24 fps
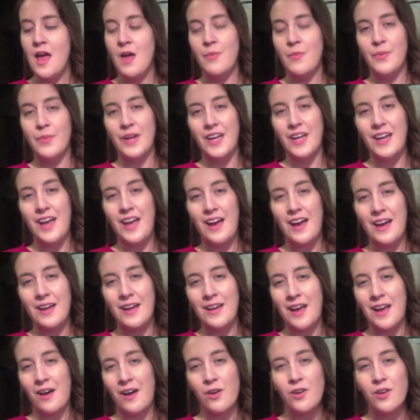but it had
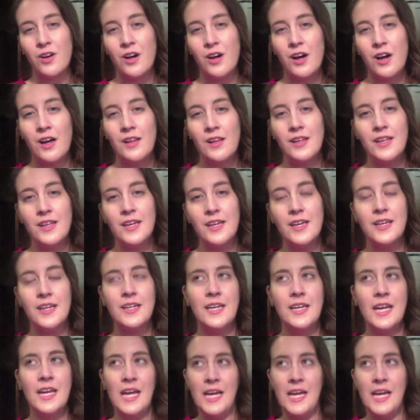alcohol in it,